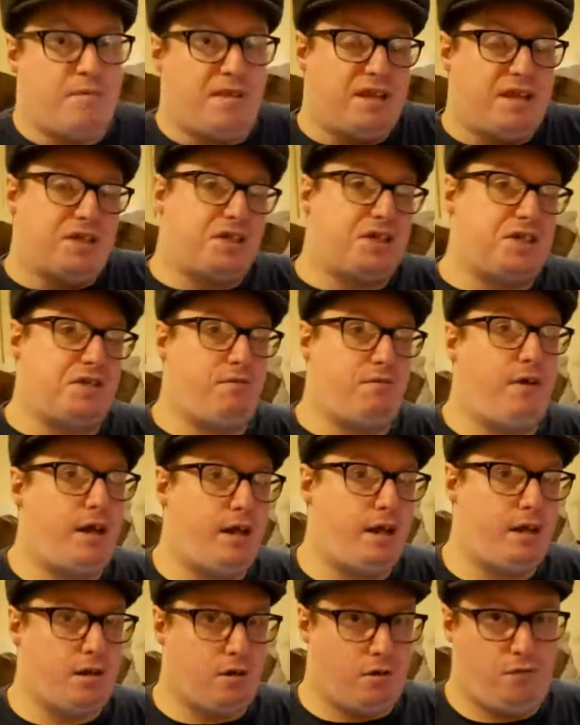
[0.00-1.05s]
this is
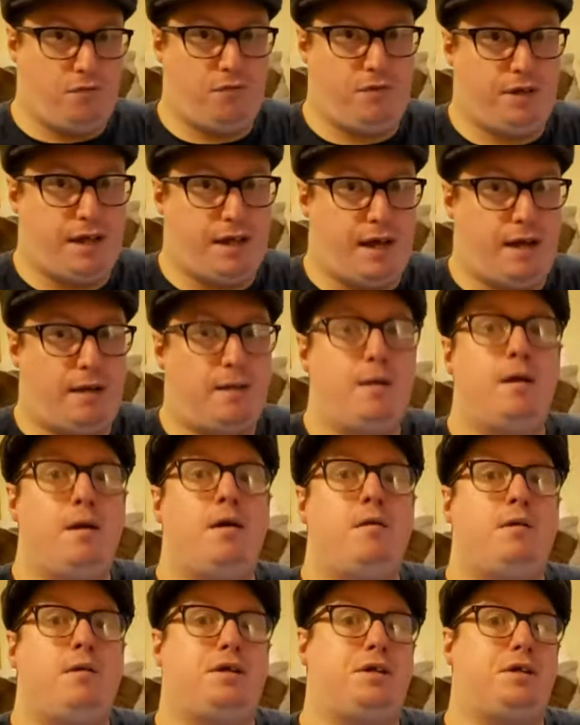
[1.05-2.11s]
really good for that
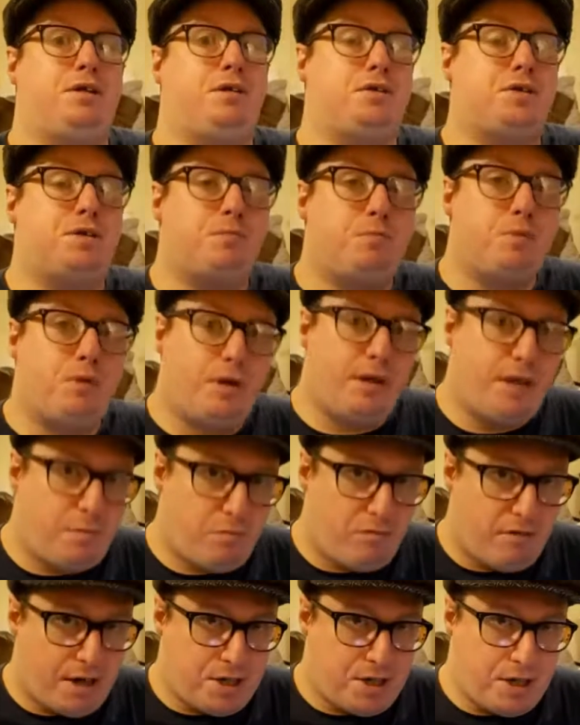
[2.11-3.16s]
because it doesn't put any
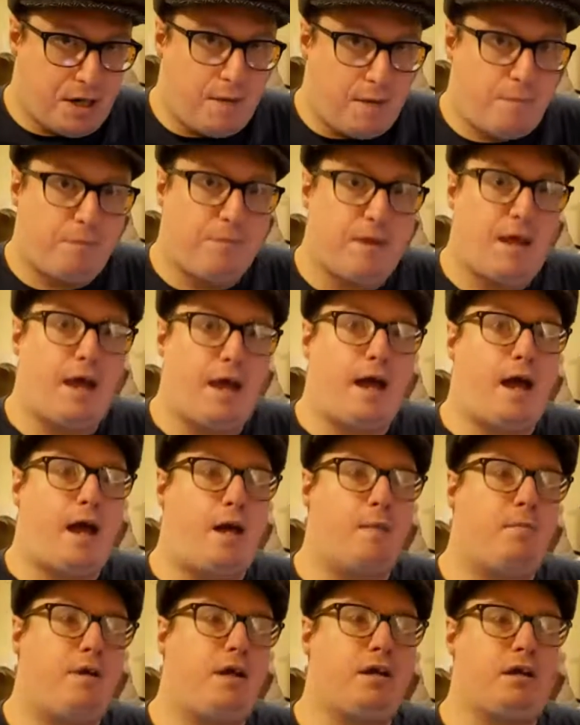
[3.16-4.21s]
pressure.
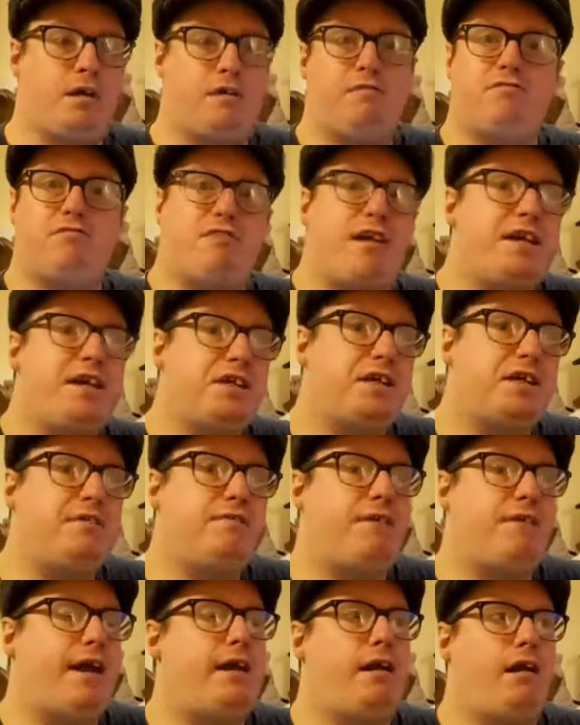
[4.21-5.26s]
You can create an
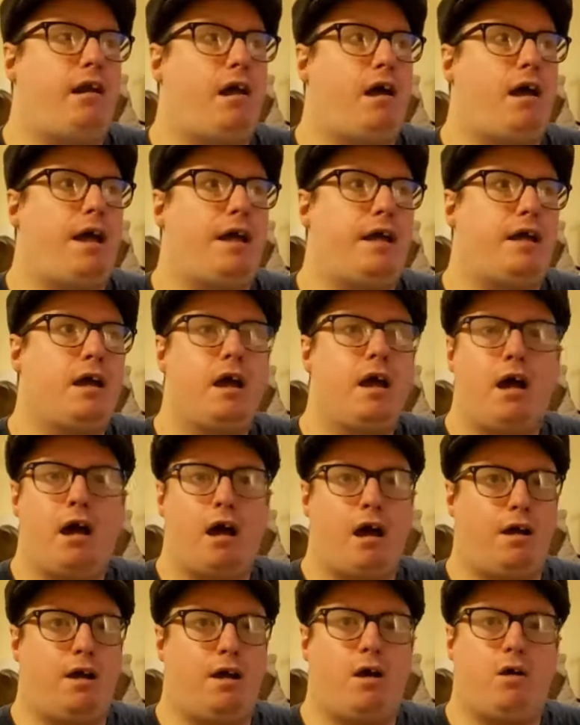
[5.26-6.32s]
event like,
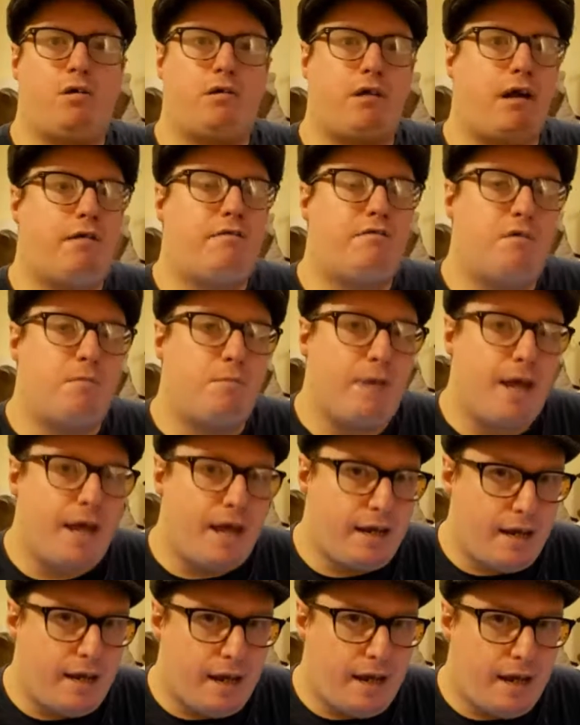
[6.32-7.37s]
I now go out for a
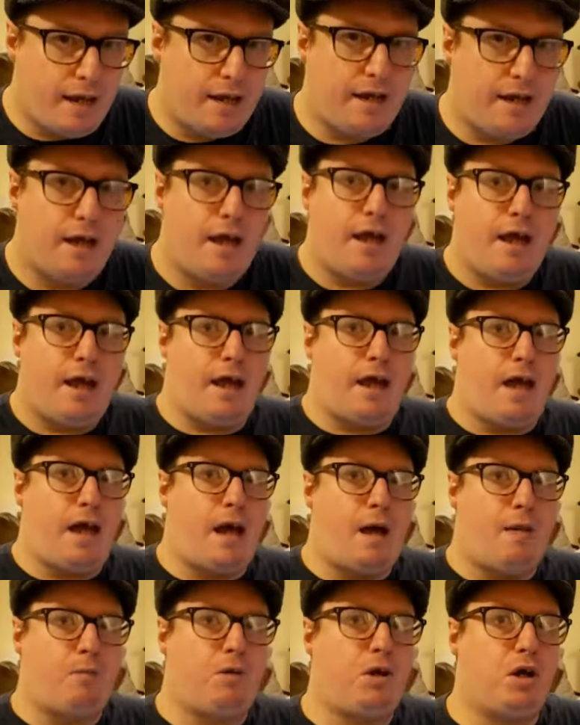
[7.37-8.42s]
picnic,
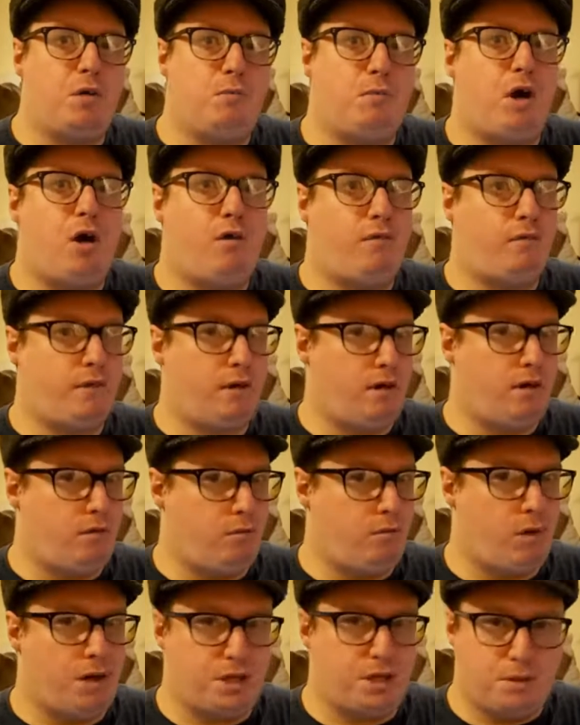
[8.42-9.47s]
come over
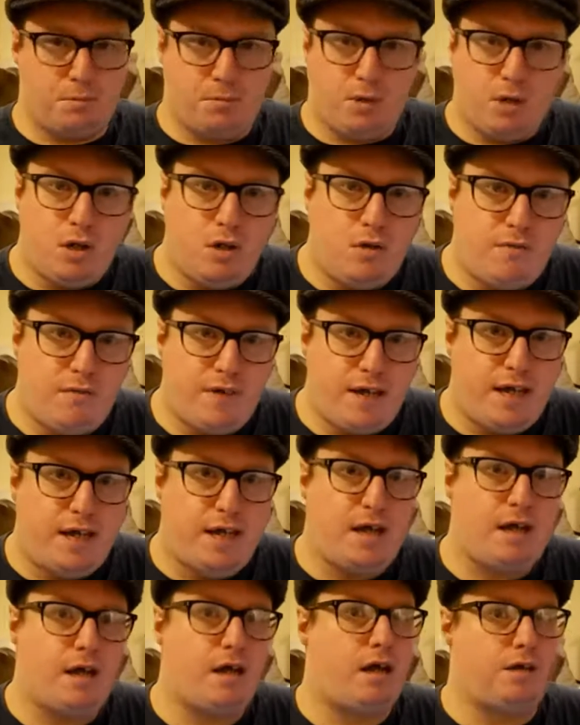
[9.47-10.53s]
and watch a
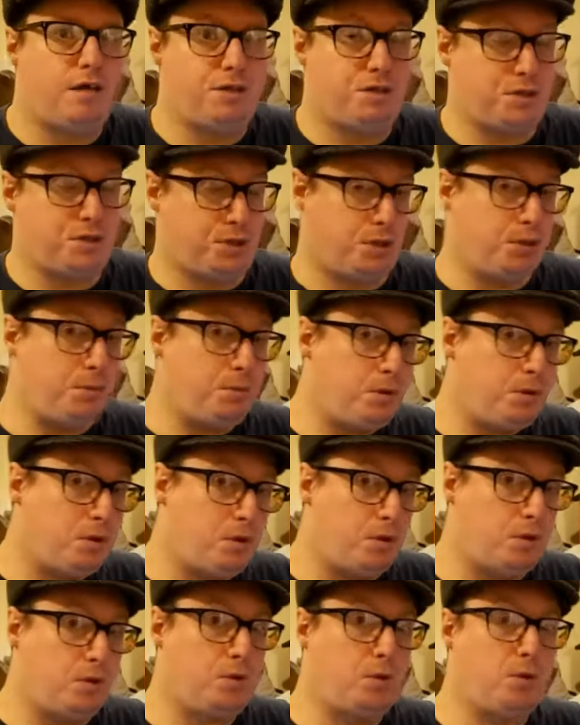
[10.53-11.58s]
movie, a Zoom
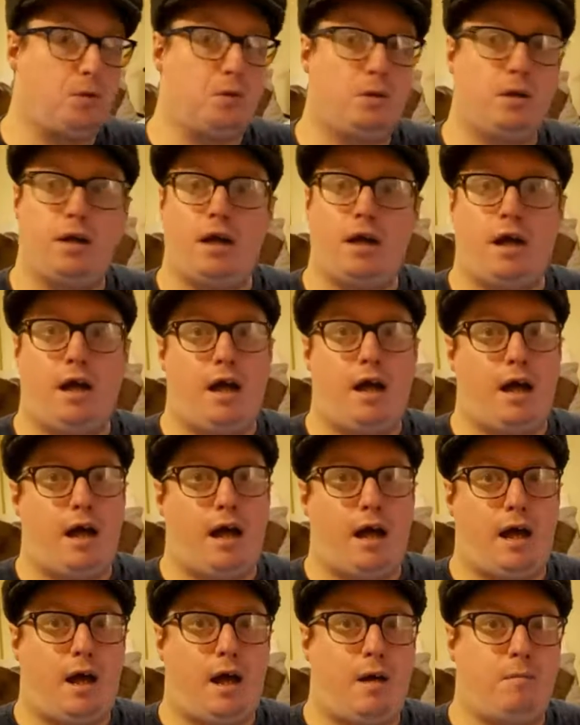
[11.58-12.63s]
call,
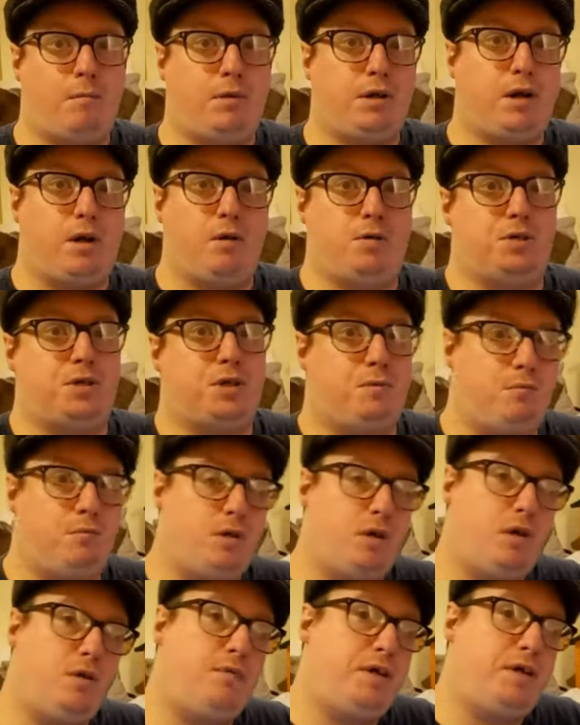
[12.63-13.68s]
go to the
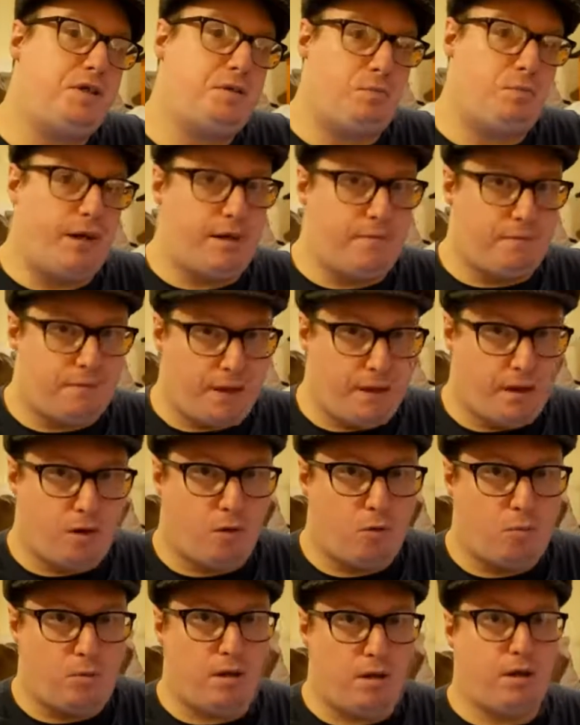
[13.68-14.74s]
movies whenever they
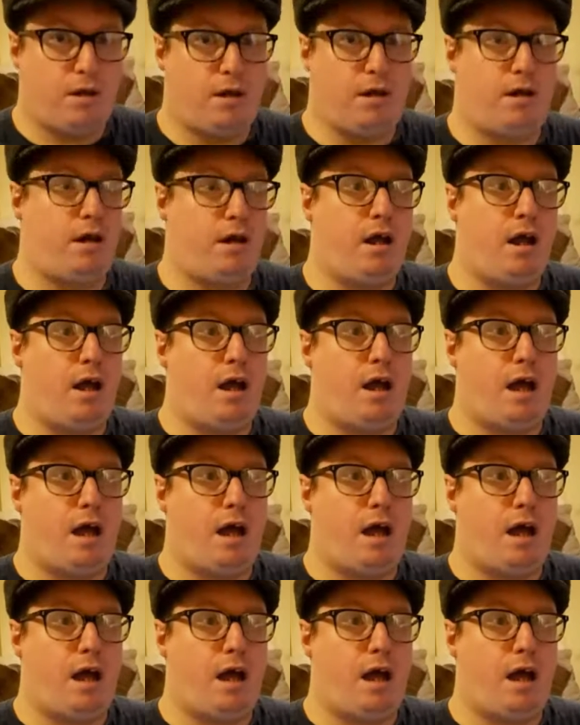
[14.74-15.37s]
open.